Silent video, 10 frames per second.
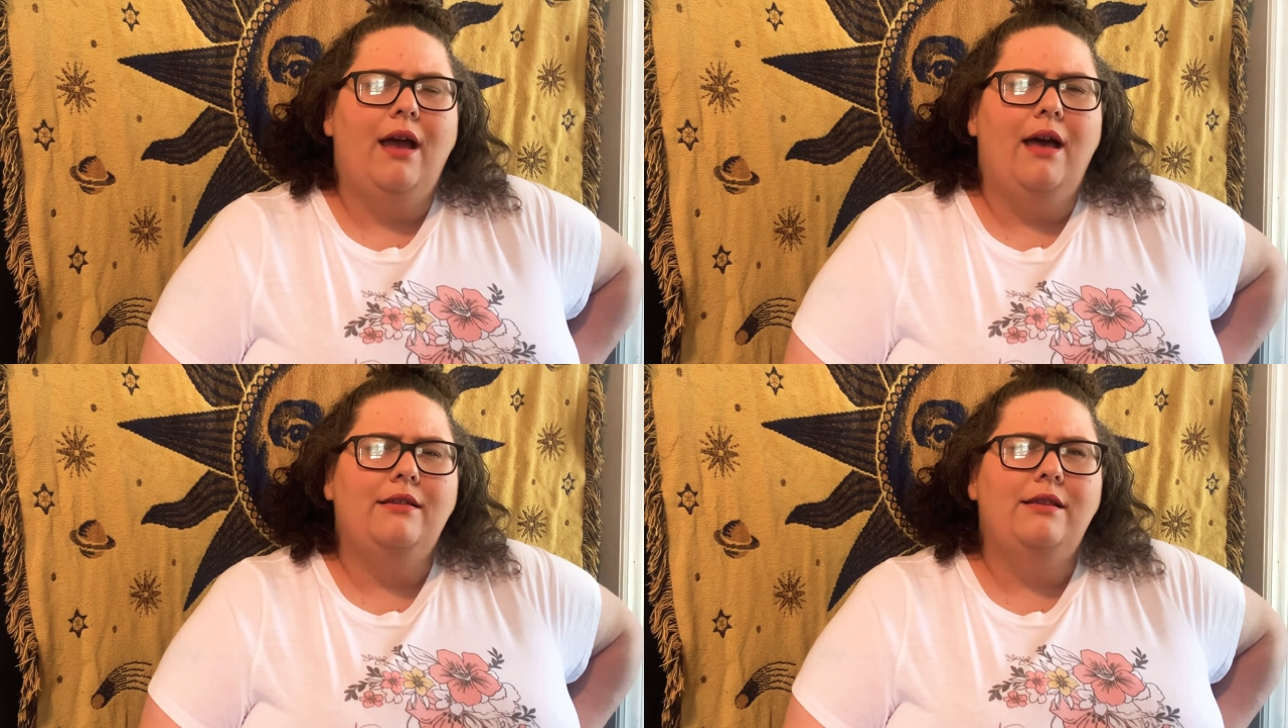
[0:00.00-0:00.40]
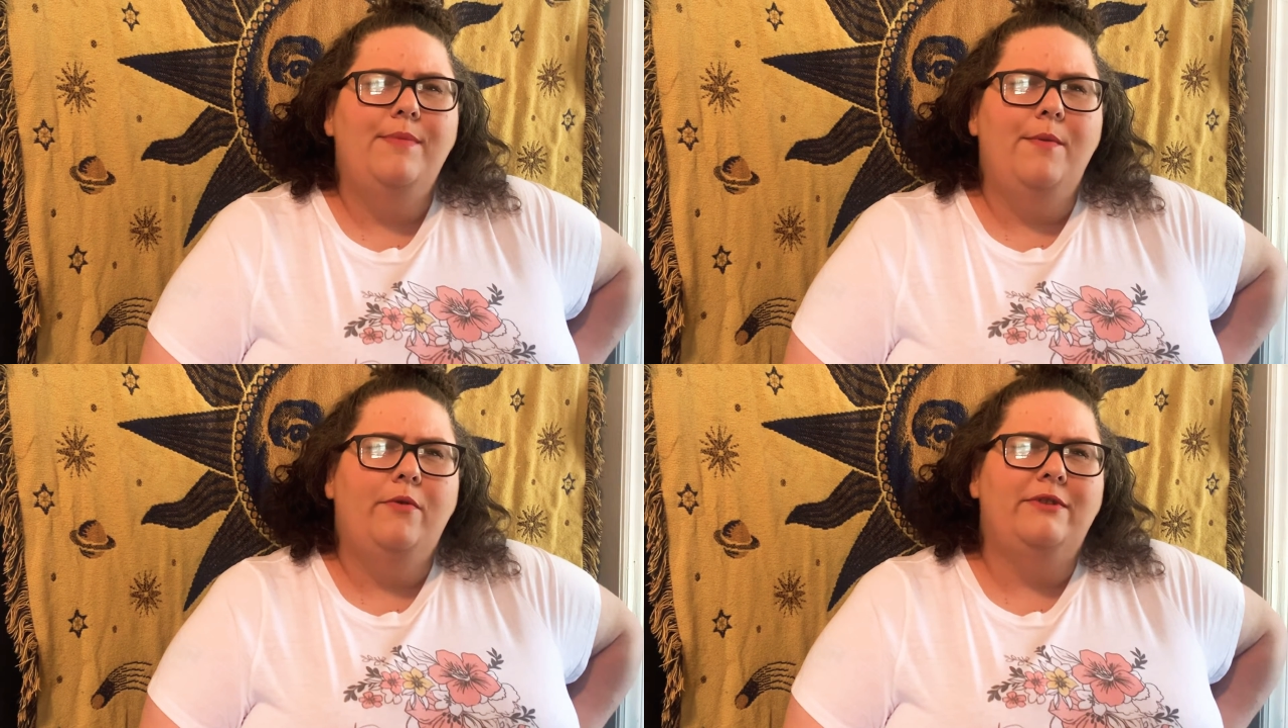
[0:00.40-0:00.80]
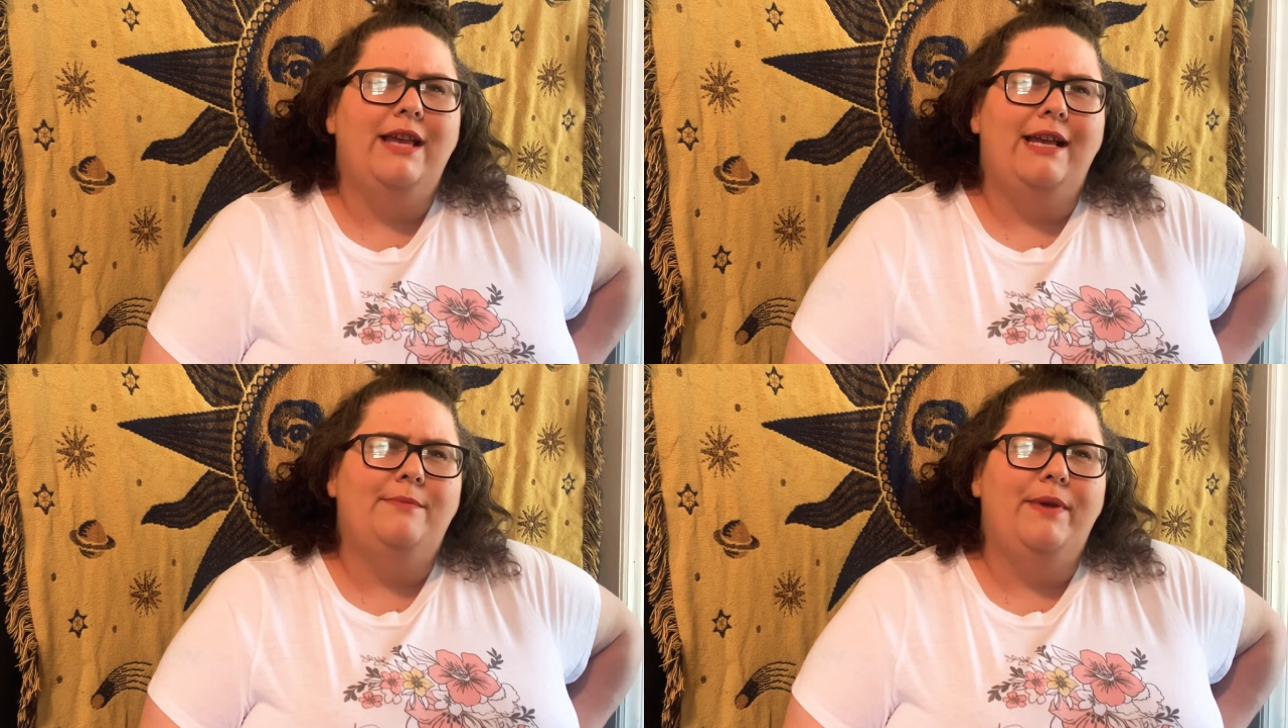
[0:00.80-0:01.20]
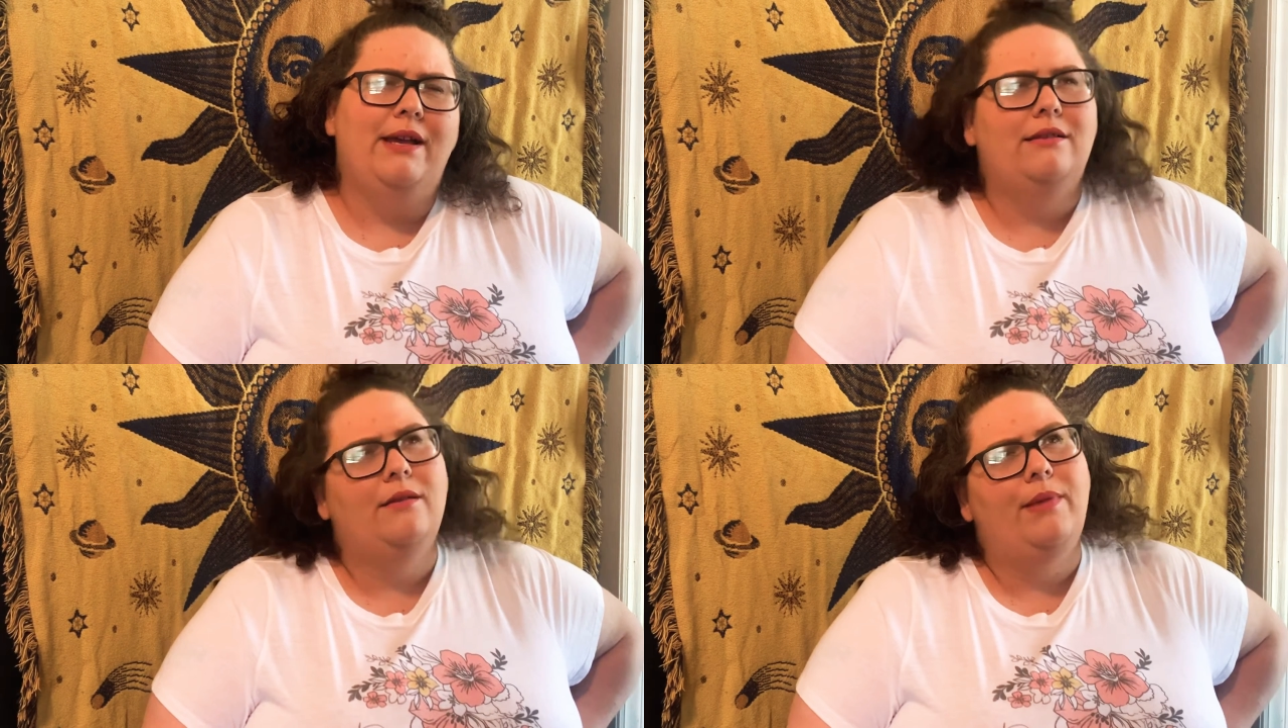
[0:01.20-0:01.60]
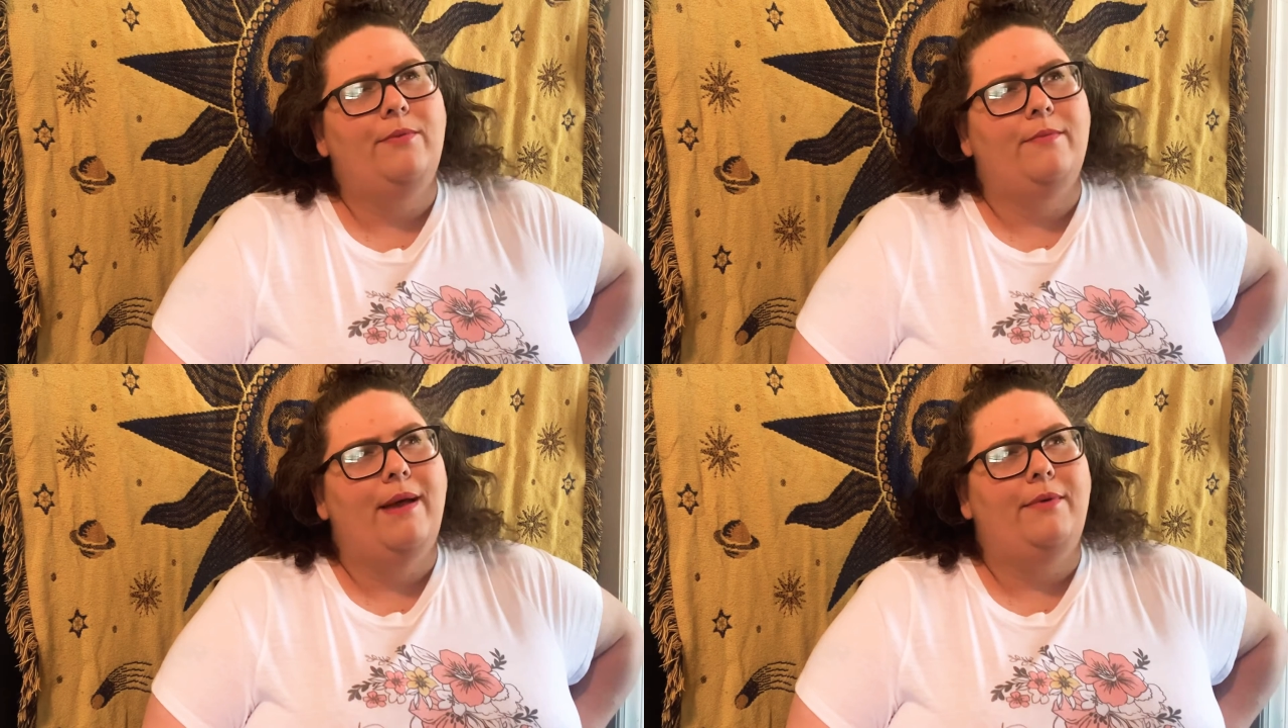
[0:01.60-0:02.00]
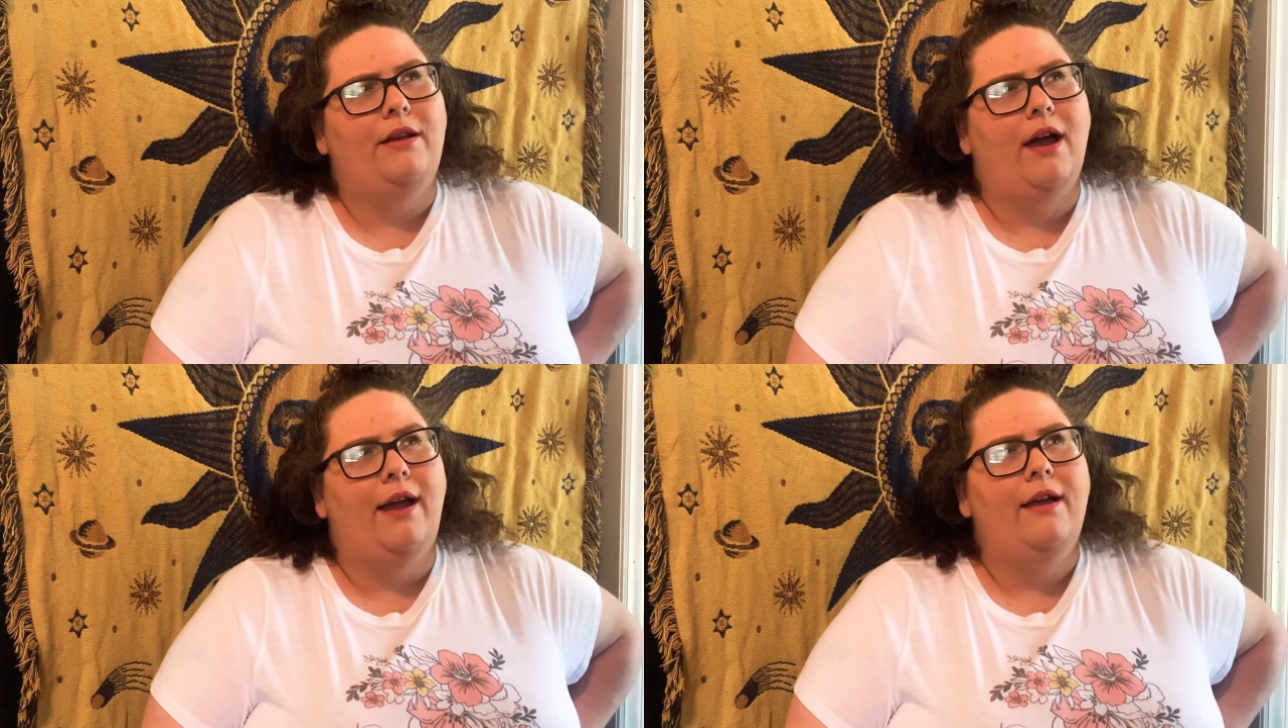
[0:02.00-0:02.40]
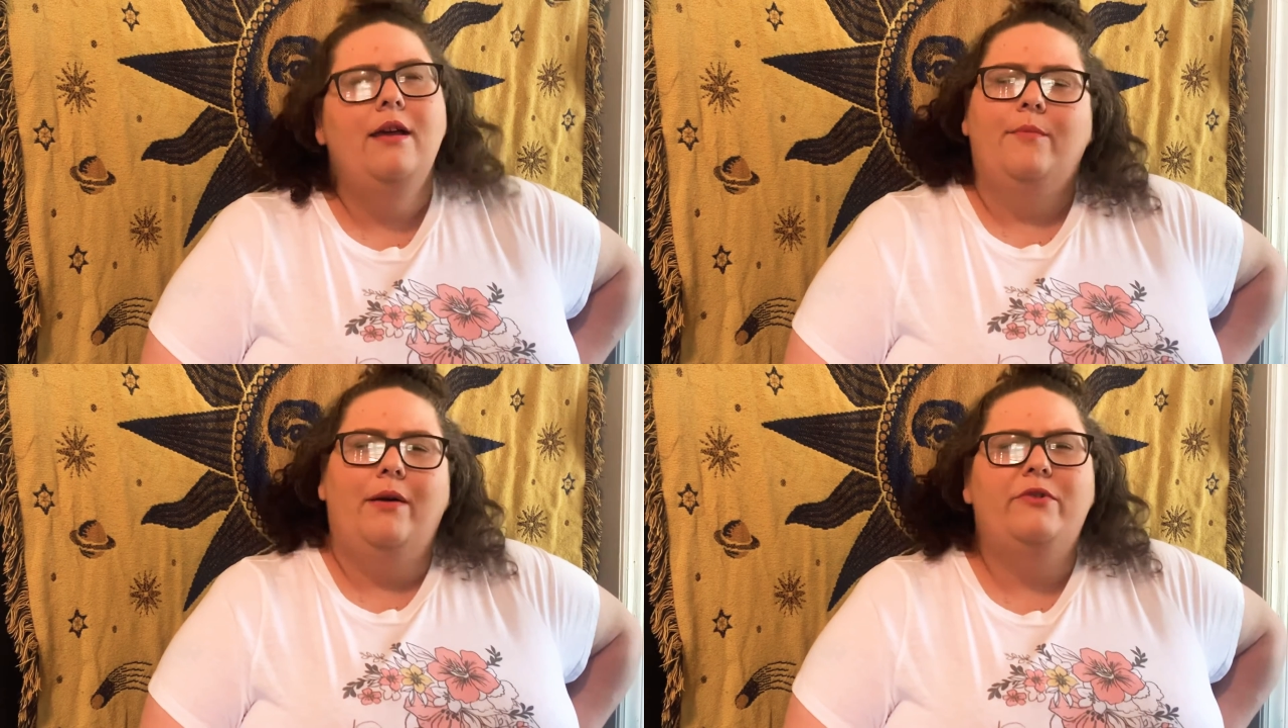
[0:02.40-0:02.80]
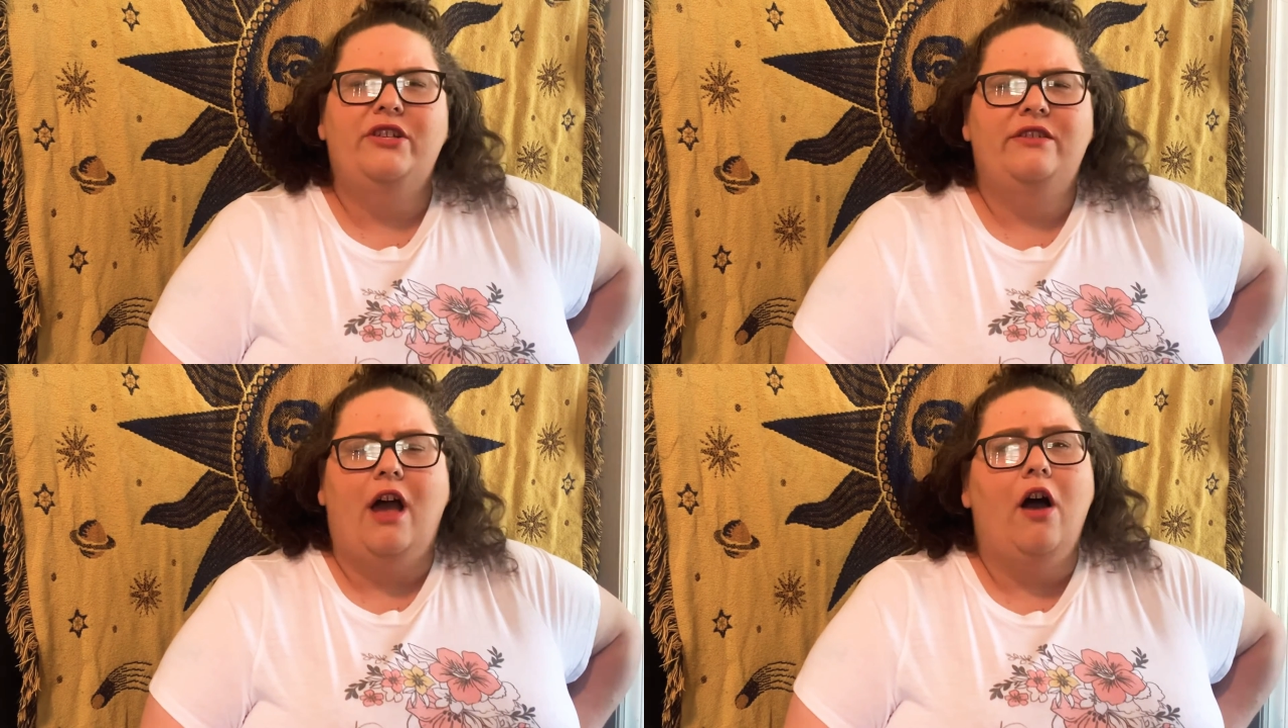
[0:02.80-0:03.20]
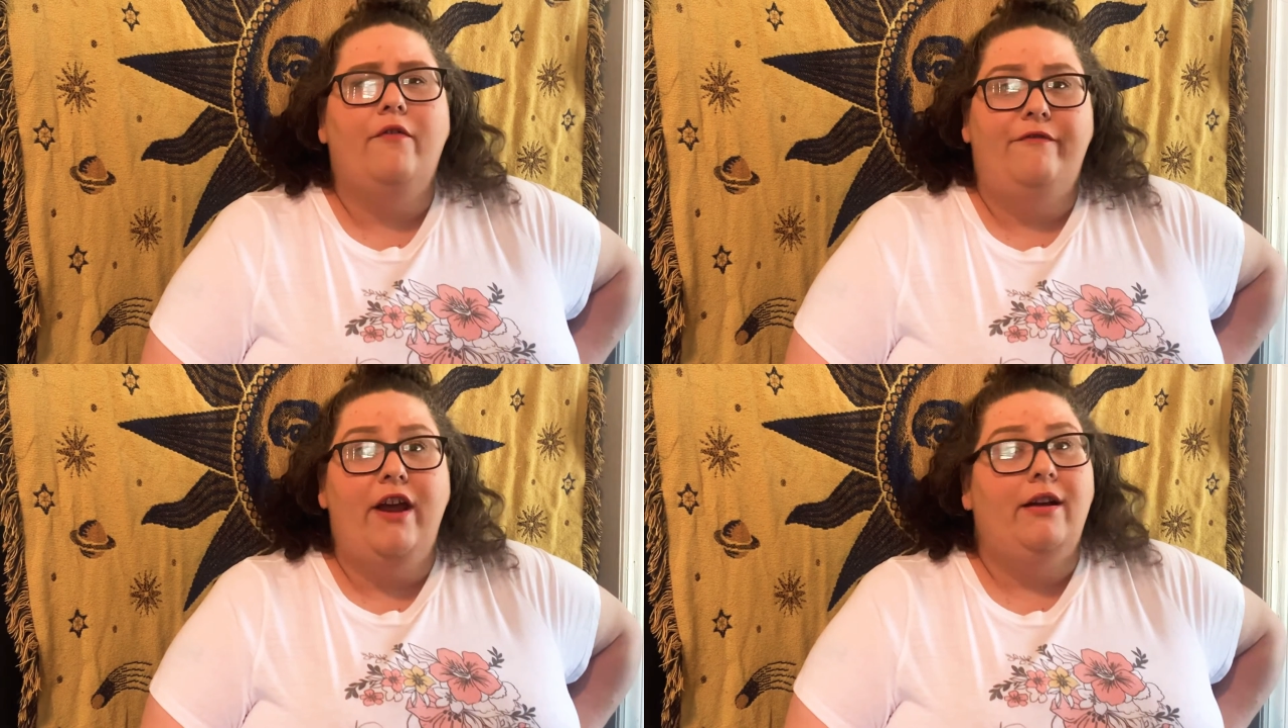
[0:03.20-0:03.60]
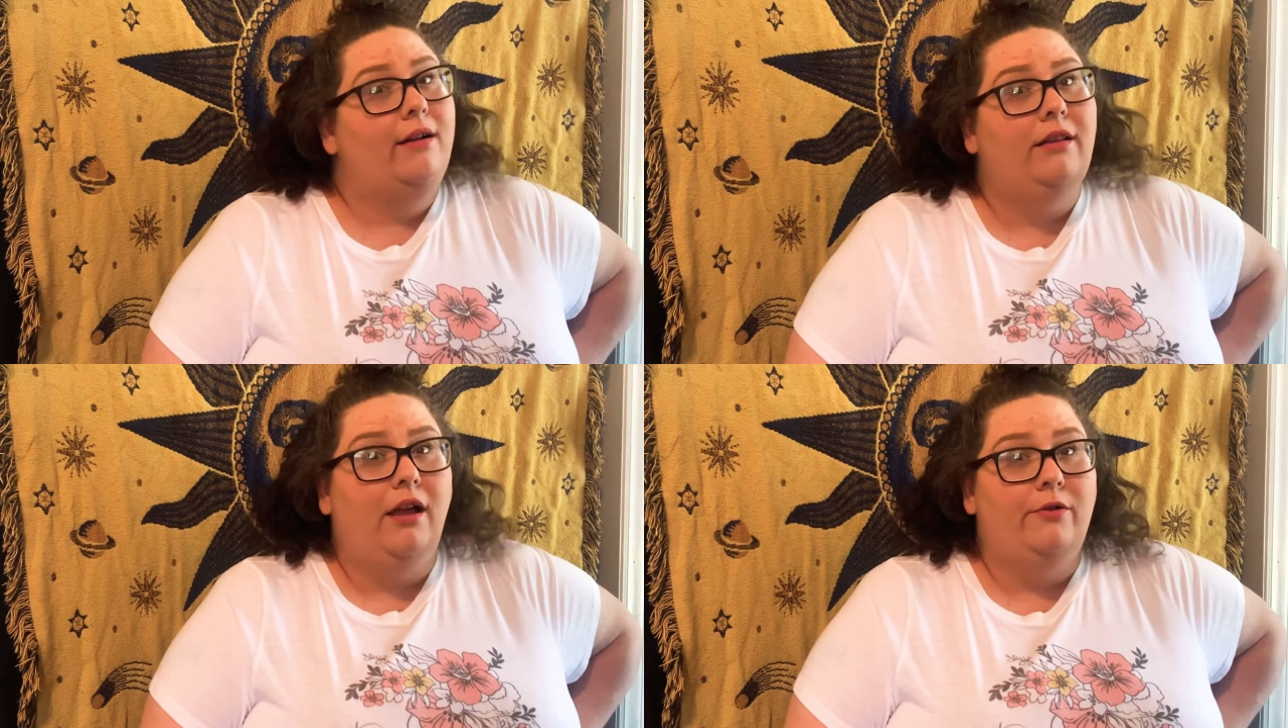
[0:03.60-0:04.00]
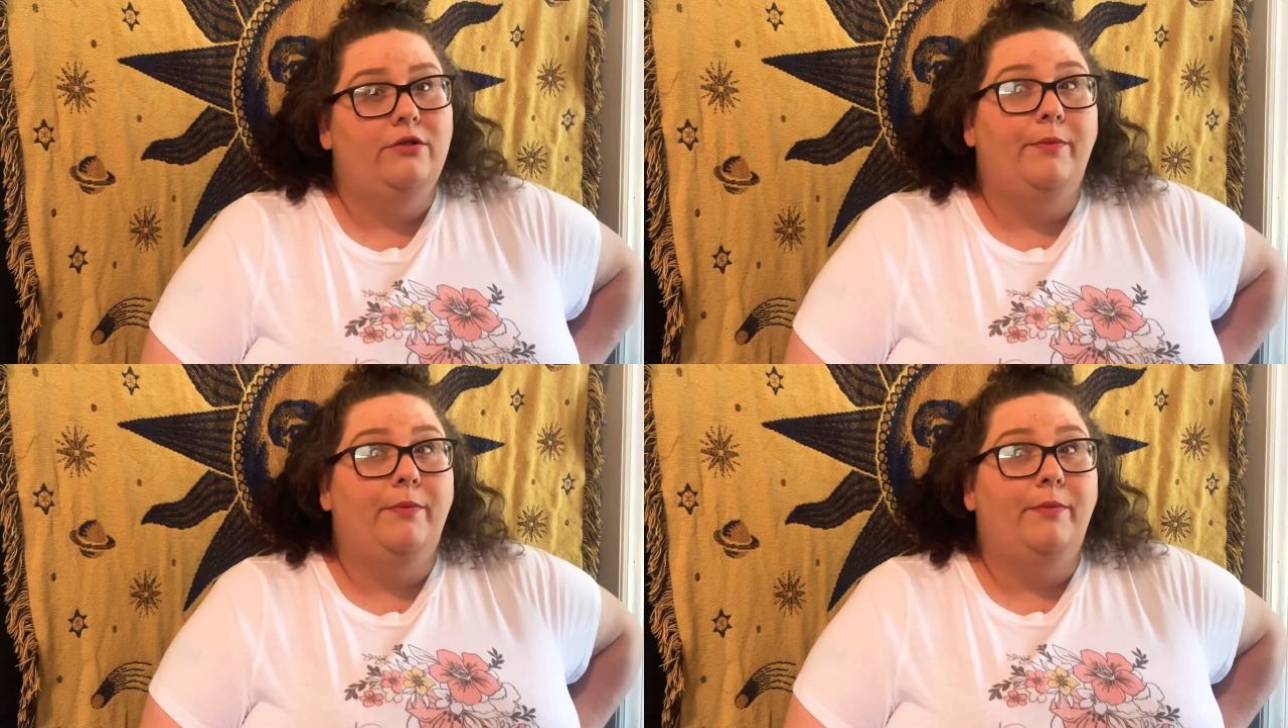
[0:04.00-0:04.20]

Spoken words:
Some people will say it's big, some people maybe not, but we're just all very close.